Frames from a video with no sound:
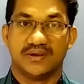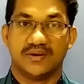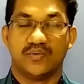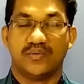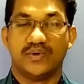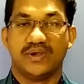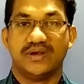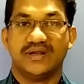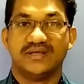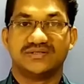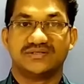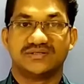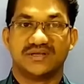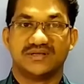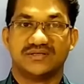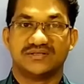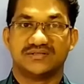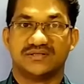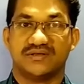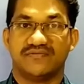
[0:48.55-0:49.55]
we
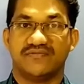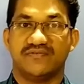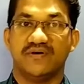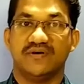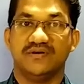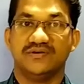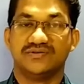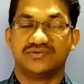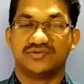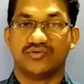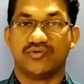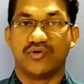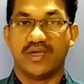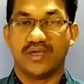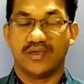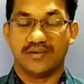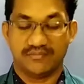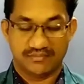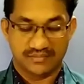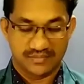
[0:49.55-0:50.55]
discuss the first
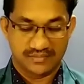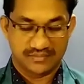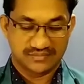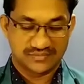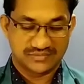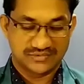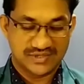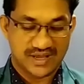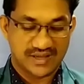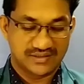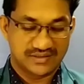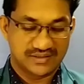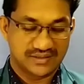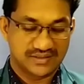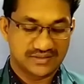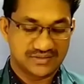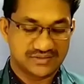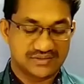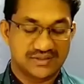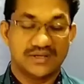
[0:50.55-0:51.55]
theme, that
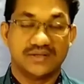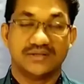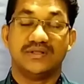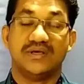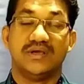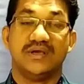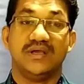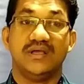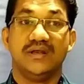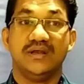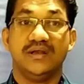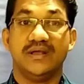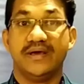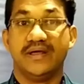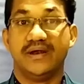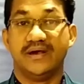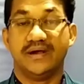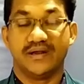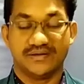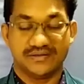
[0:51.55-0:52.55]
is the
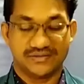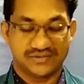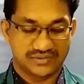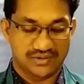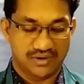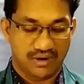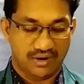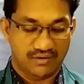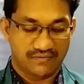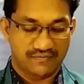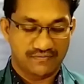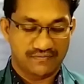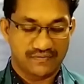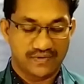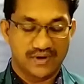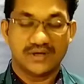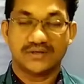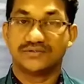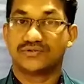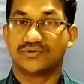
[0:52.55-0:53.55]
inheritance of
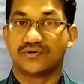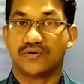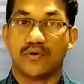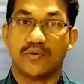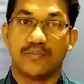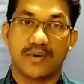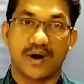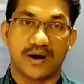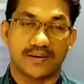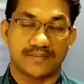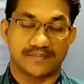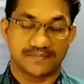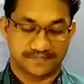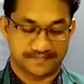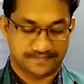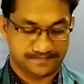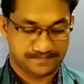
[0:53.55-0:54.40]
trauma.